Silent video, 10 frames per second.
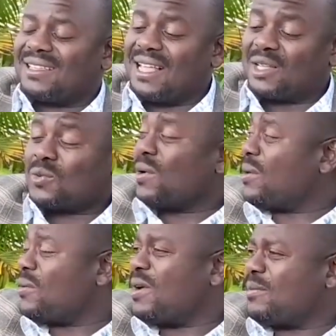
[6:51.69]
That's why
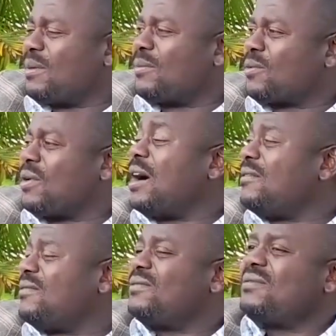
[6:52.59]
we want people to
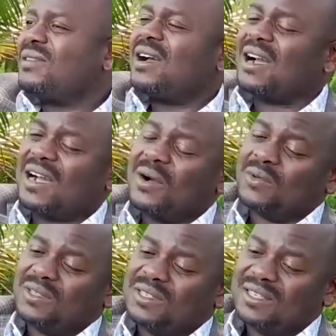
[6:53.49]
have
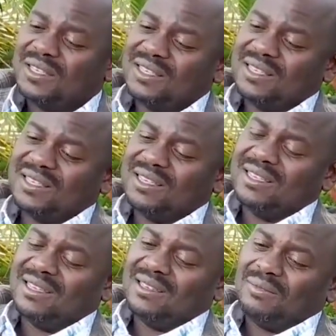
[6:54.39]
accounts,
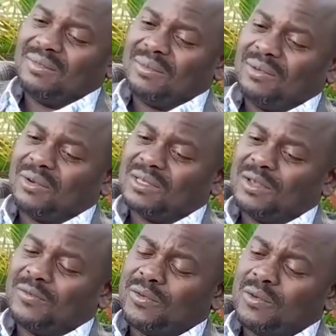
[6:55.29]

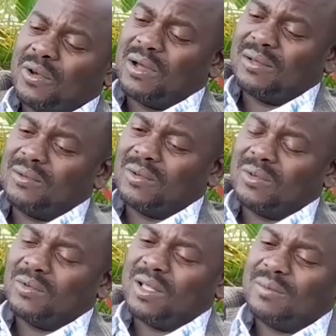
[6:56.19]
because if you are
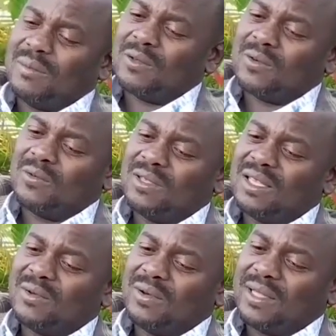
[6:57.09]
you want people to
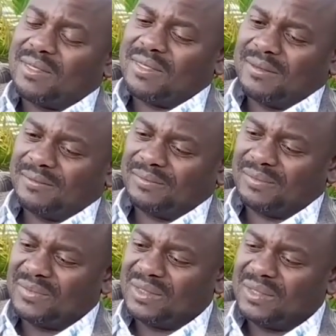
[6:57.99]
create wealth,
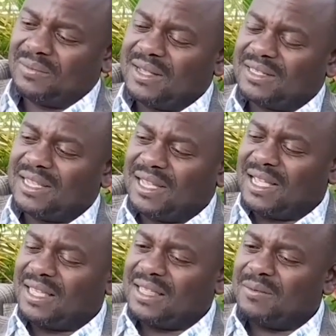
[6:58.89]
you must
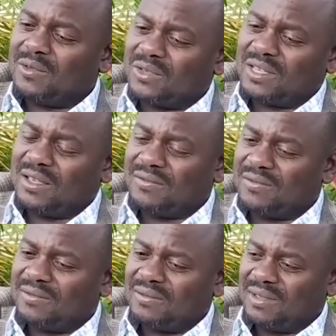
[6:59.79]
encourage them to save,
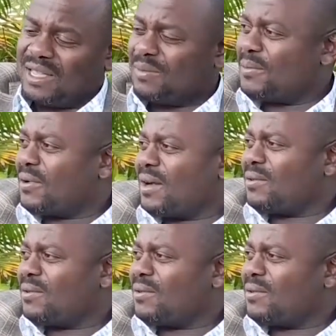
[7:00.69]
and people